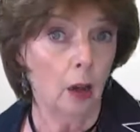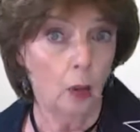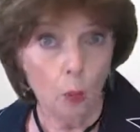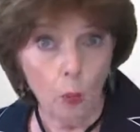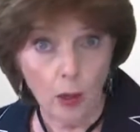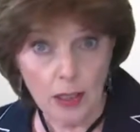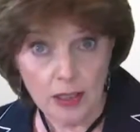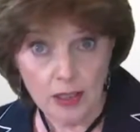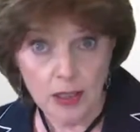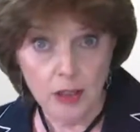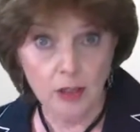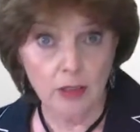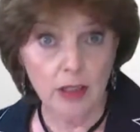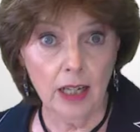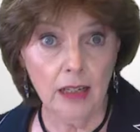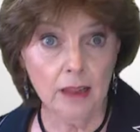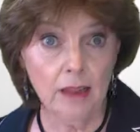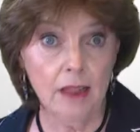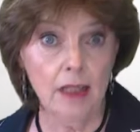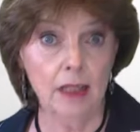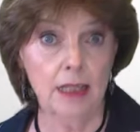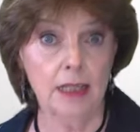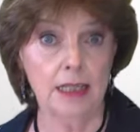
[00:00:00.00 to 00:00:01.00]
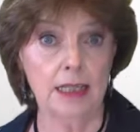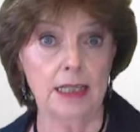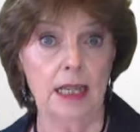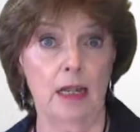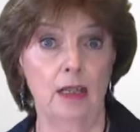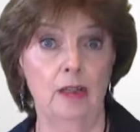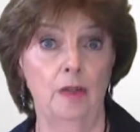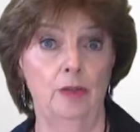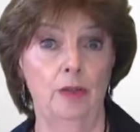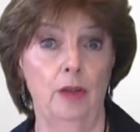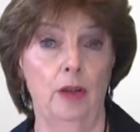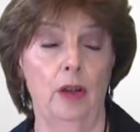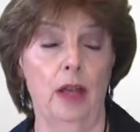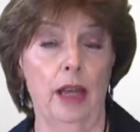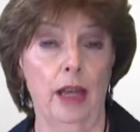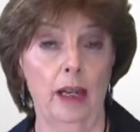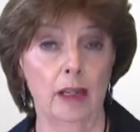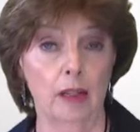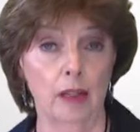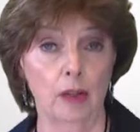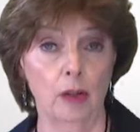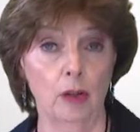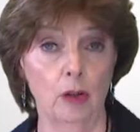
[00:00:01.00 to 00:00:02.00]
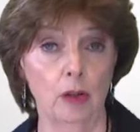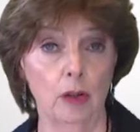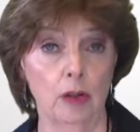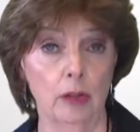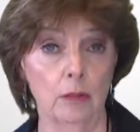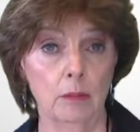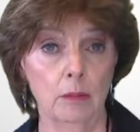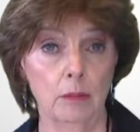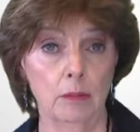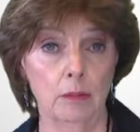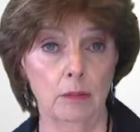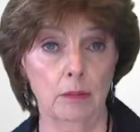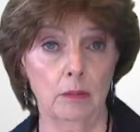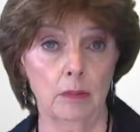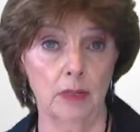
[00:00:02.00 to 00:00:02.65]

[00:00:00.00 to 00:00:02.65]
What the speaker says: Once you get things out of your head and look at them,